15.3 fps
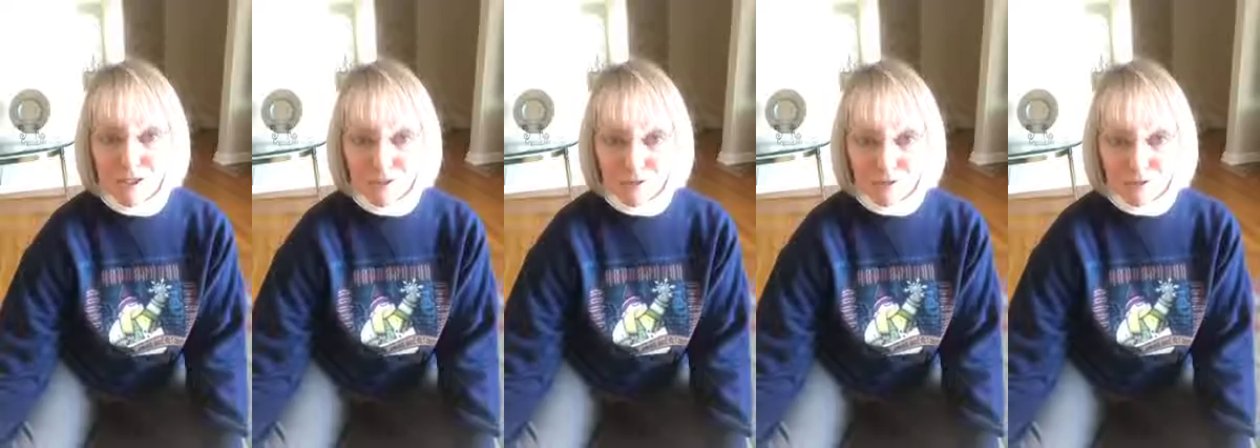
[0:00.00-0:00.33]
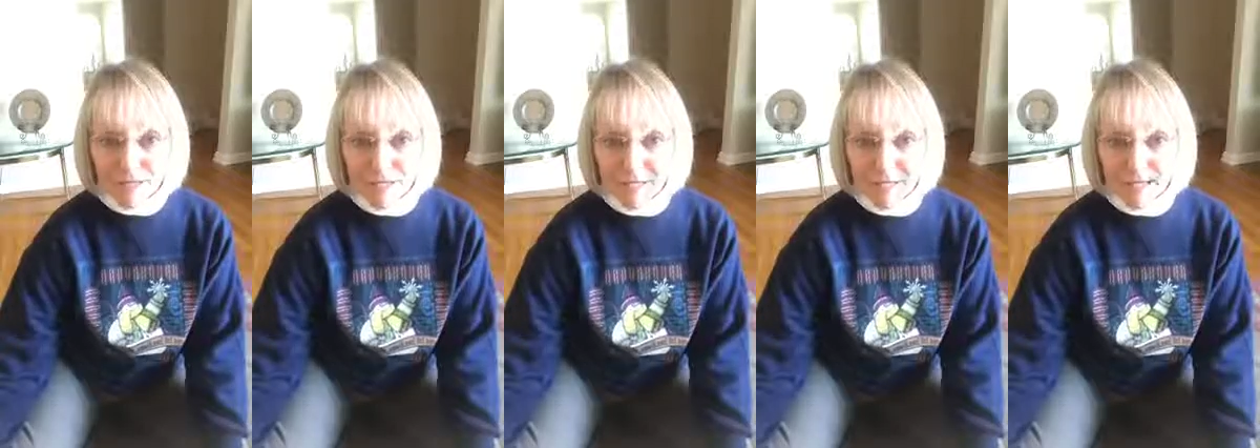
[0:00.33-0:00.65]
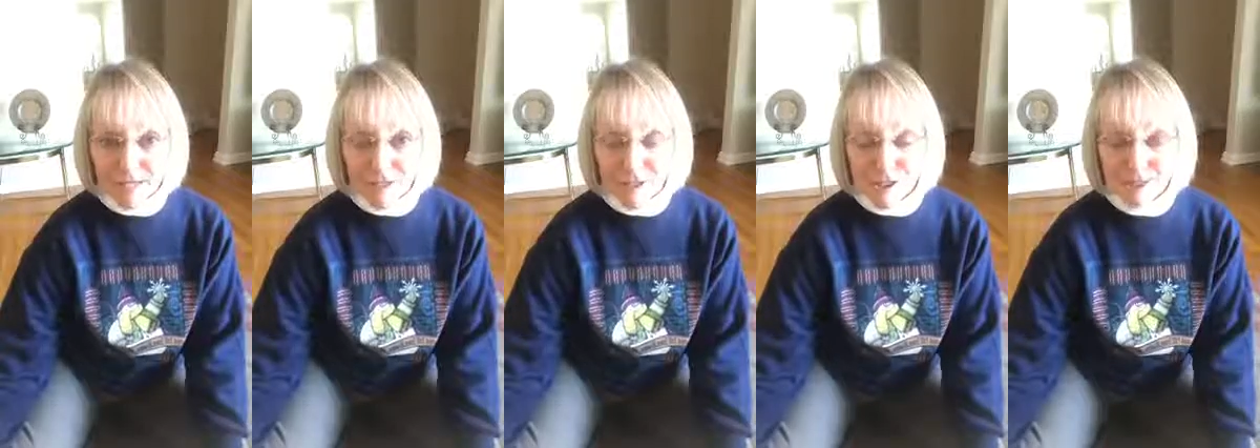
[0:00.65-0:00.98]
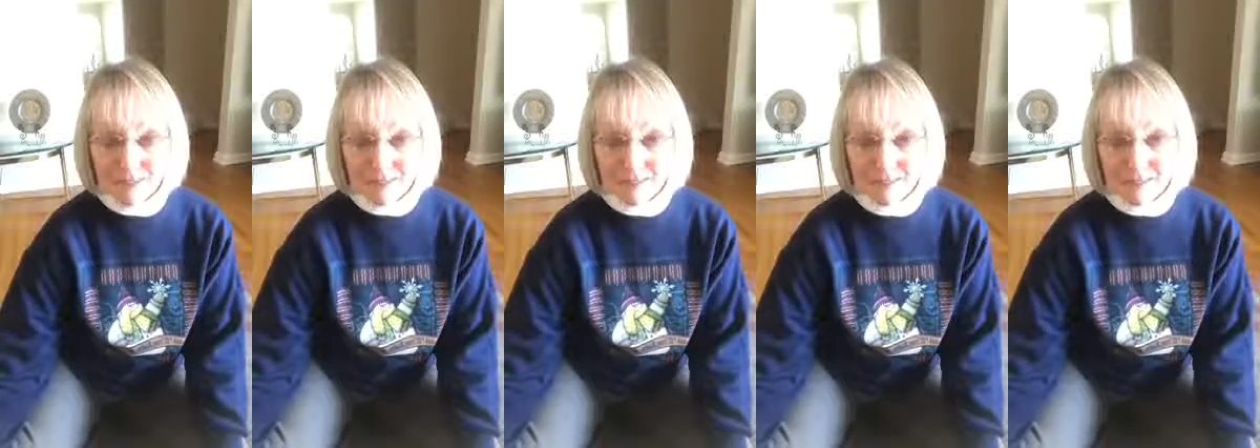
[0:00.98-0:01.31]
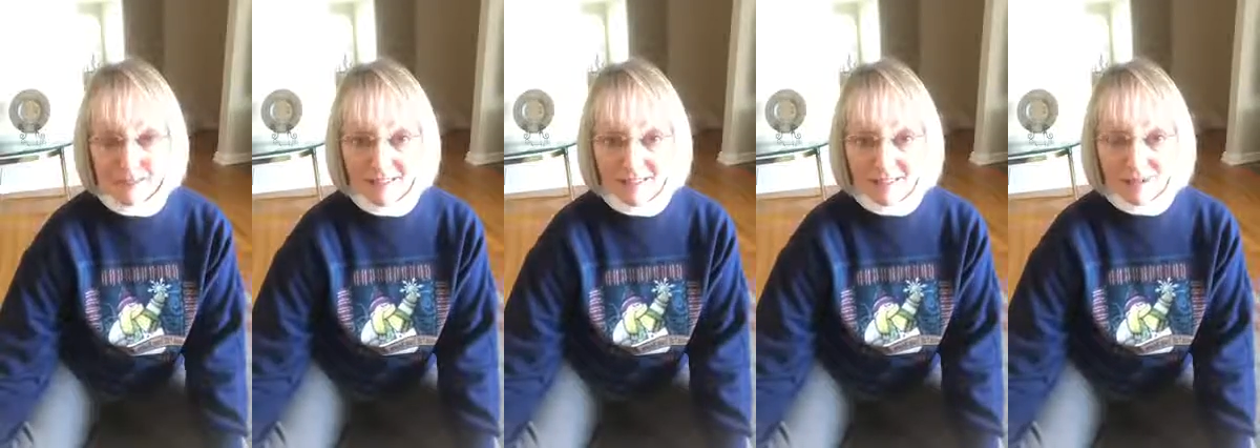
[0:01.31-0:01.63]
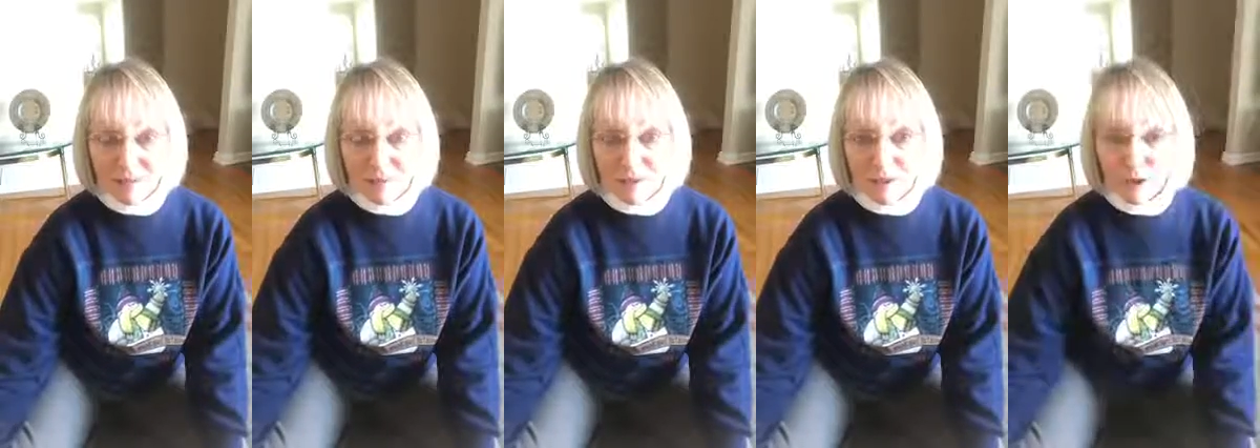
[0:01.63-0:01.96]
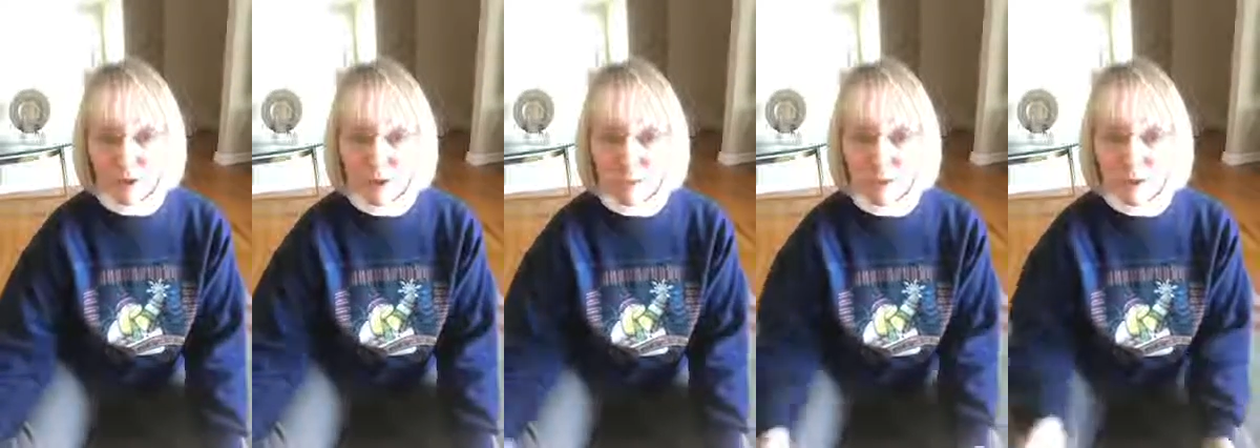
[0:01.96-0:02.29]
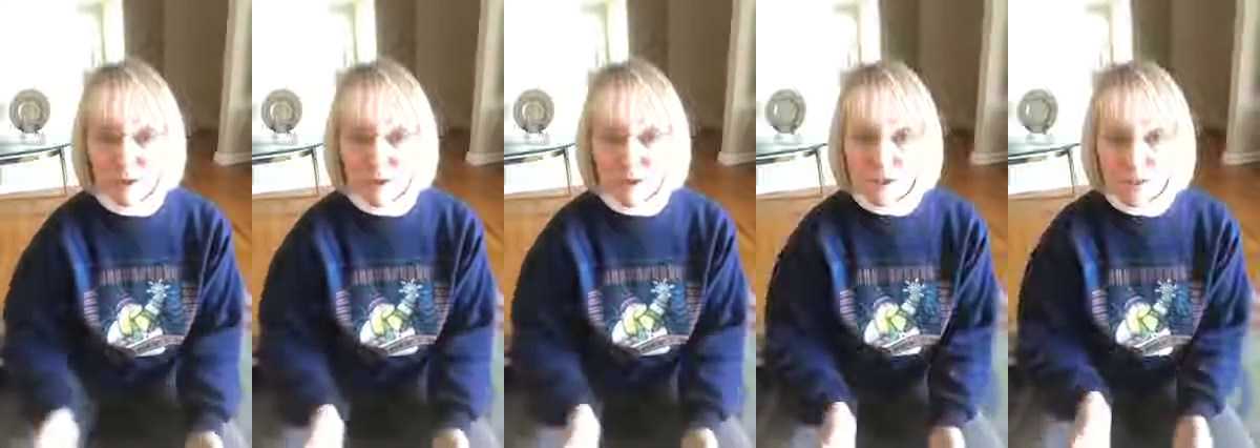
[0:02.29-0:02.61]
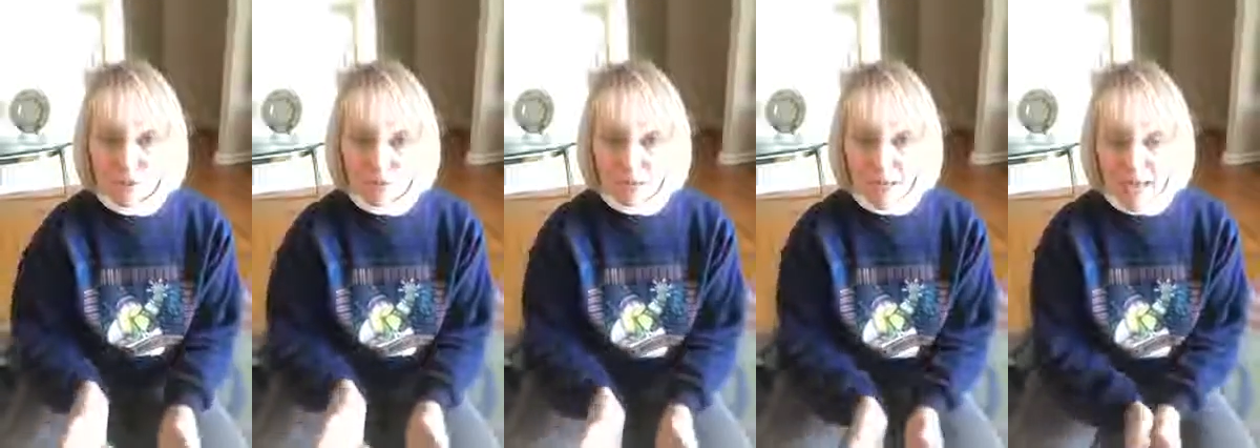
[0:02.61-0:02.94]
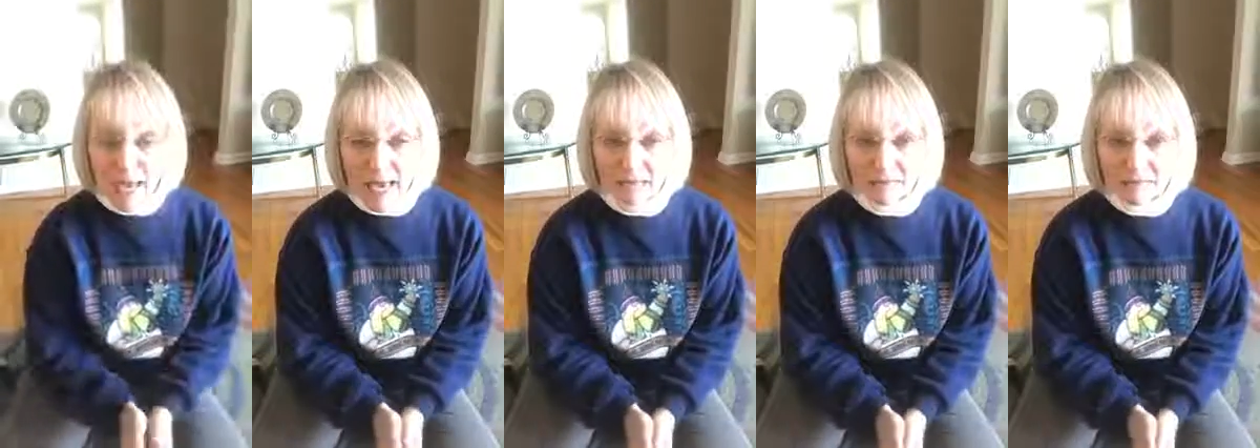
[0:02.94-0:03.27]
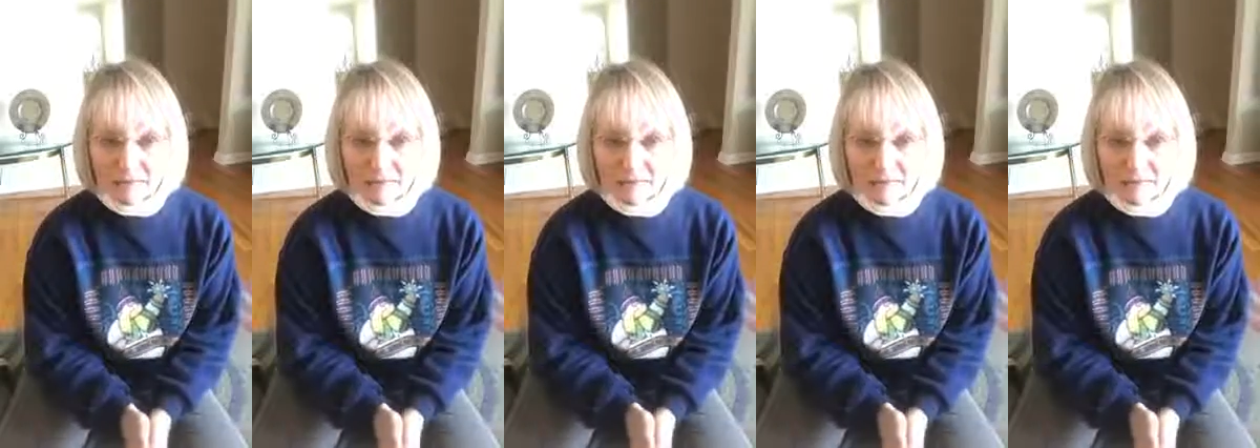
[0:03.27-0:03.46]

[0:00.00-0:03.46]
your vacation, when you put your pet